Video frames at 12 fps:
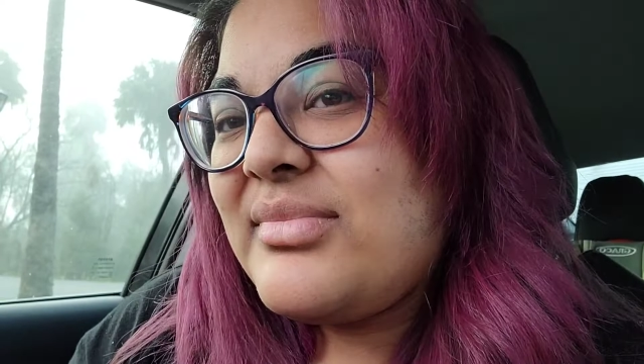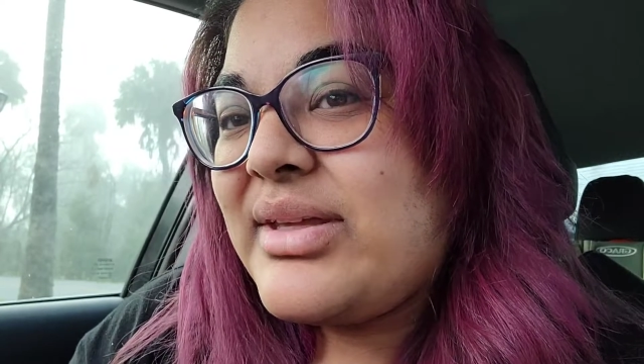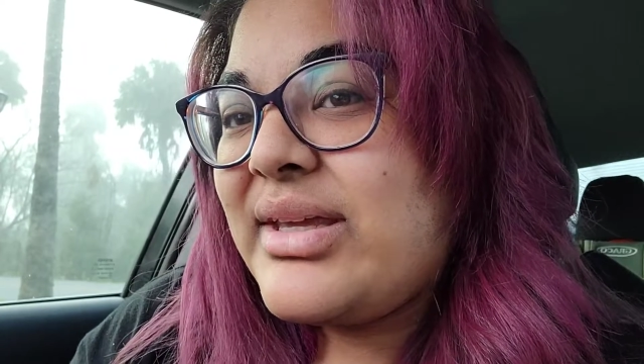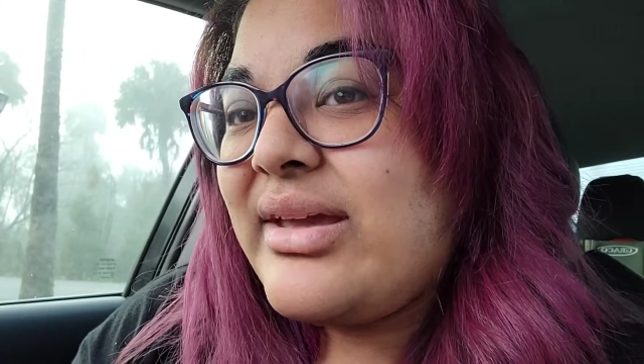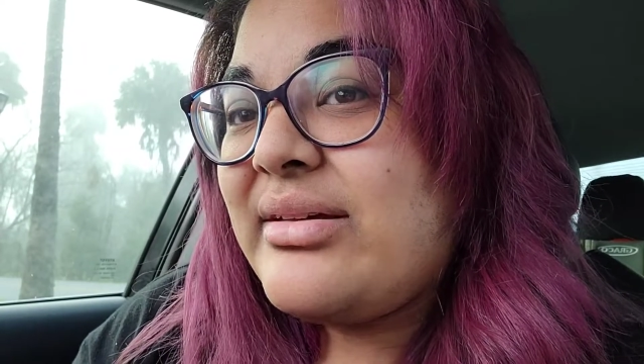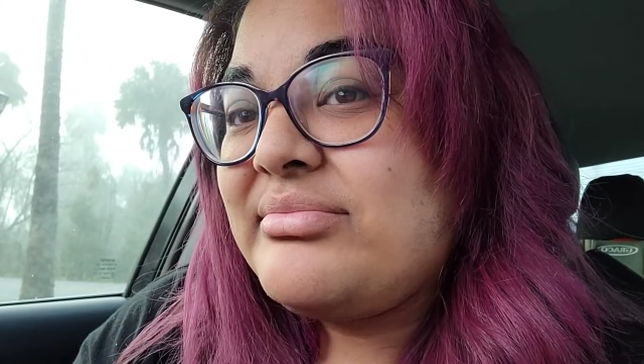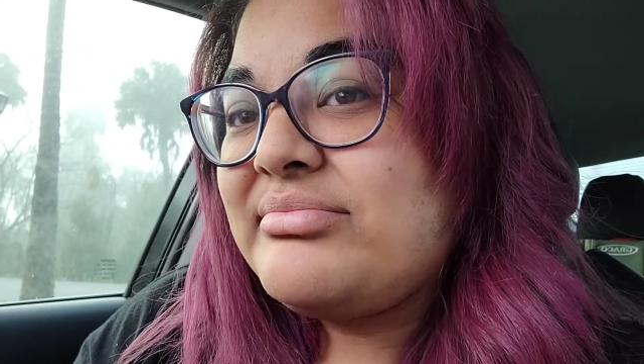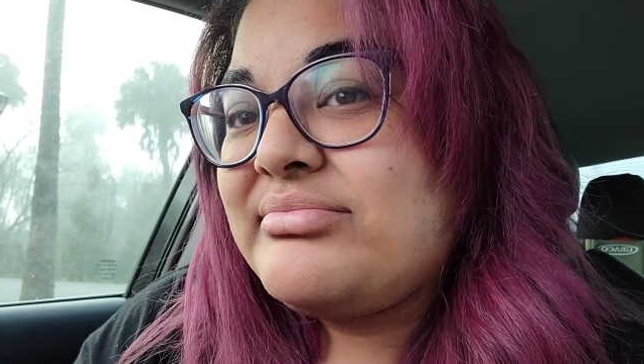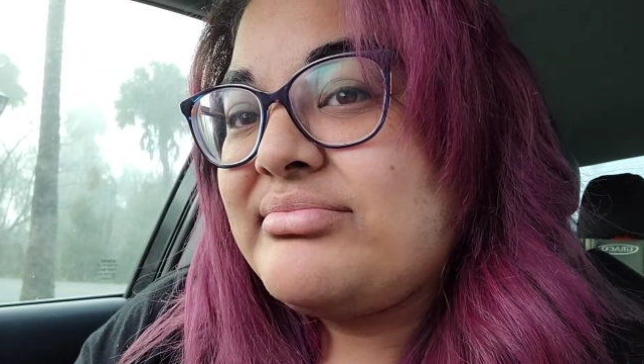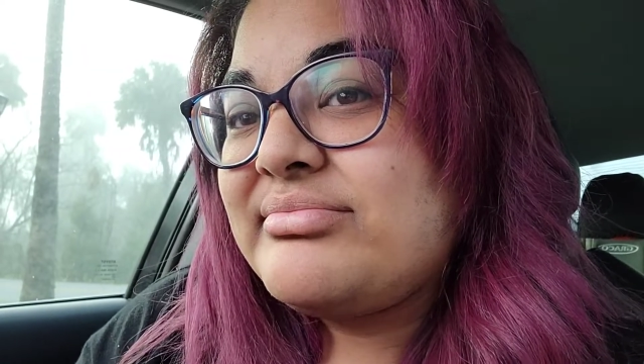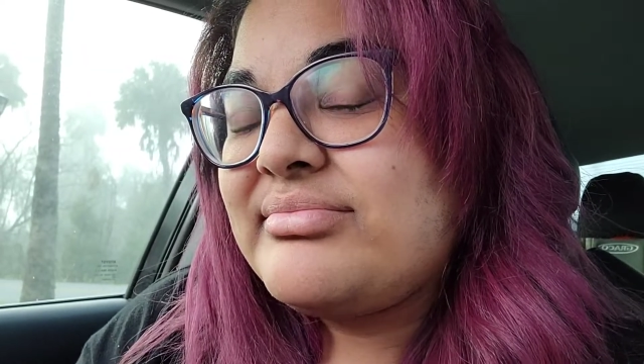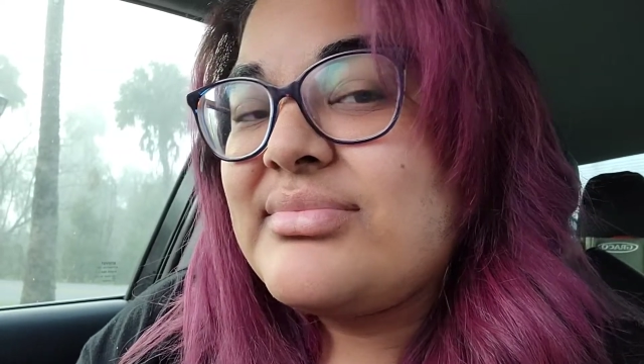But yeah,
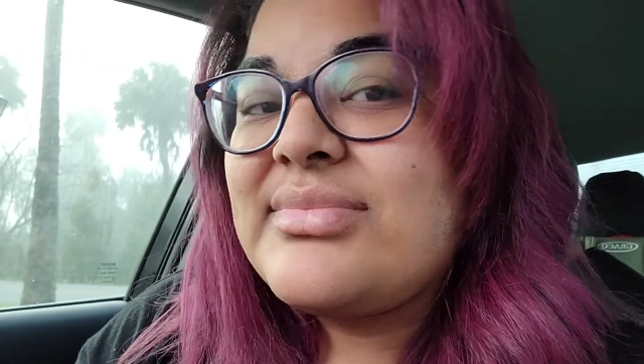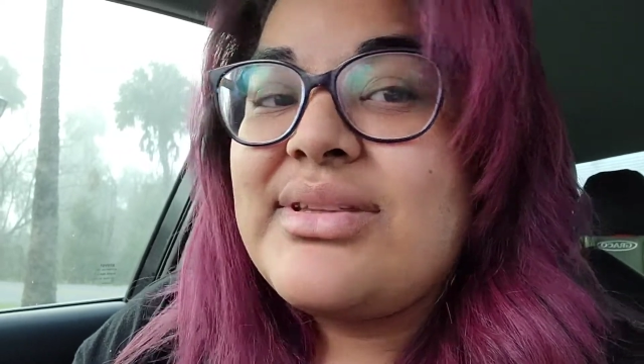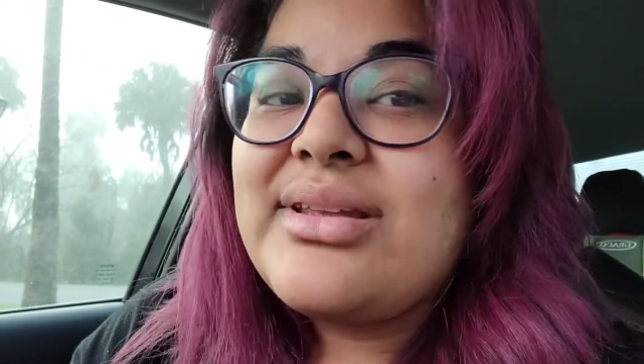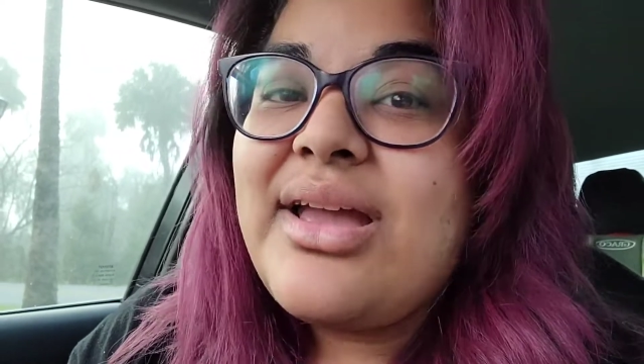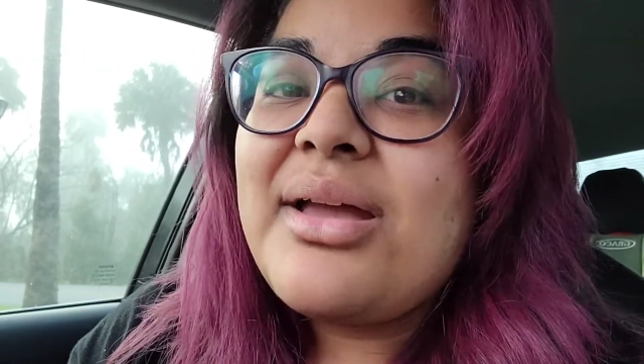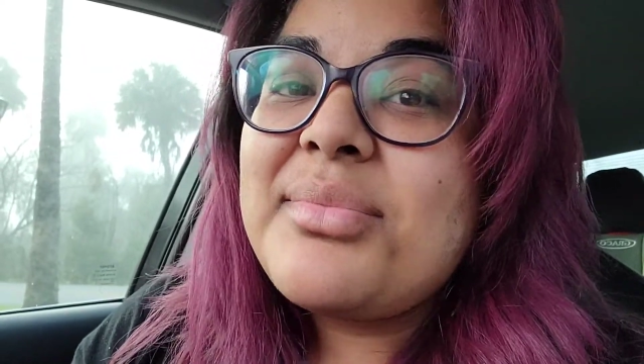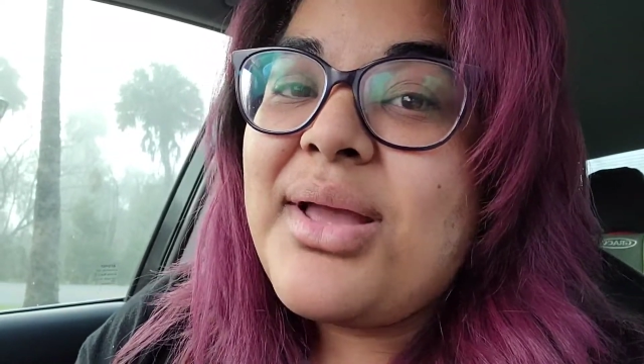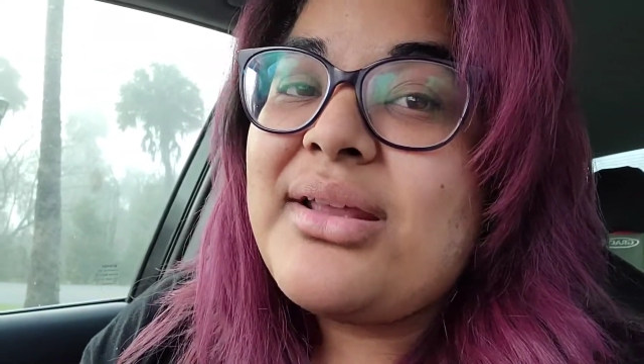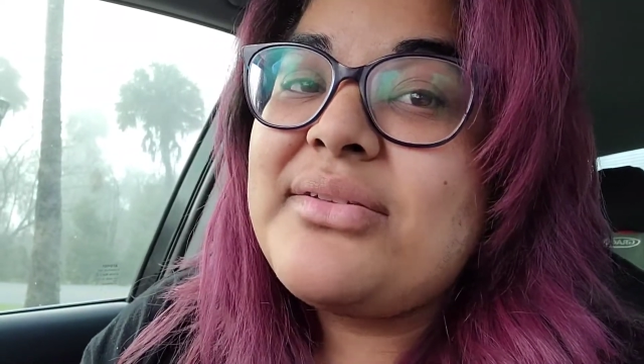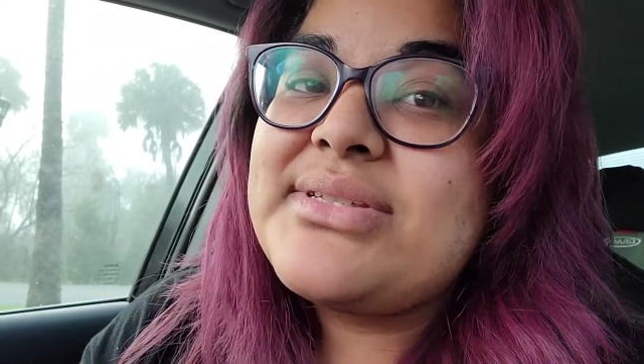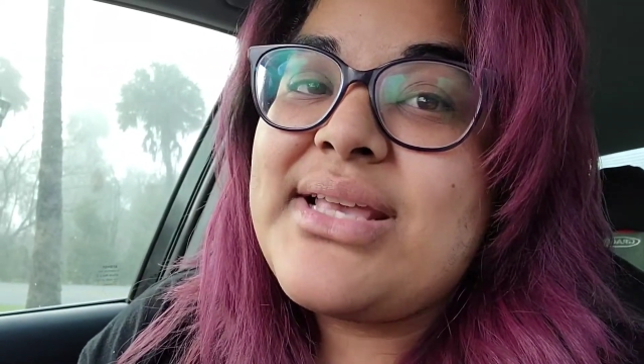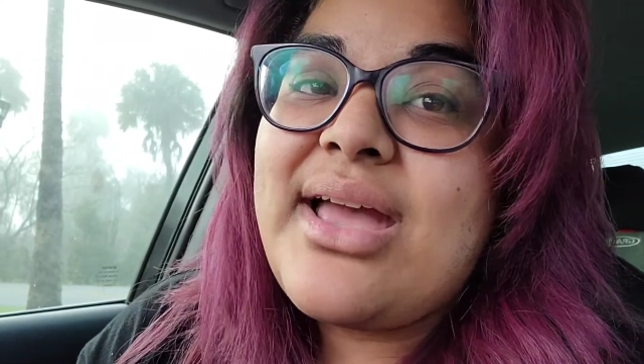I'm
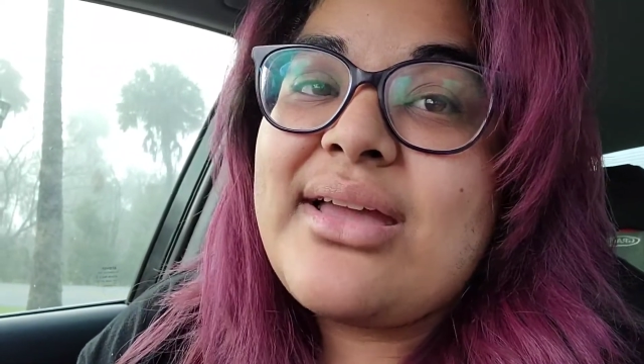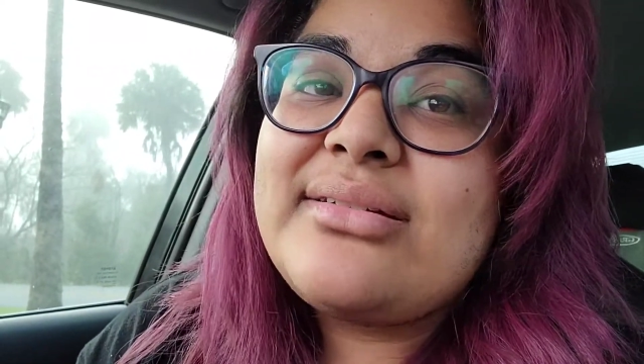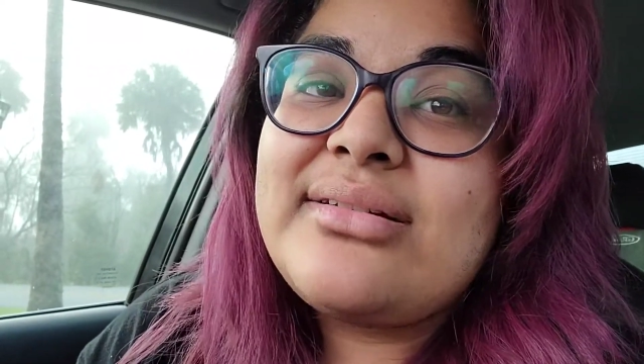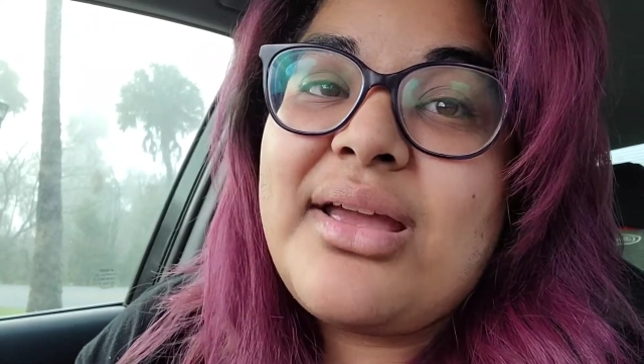kind of sad.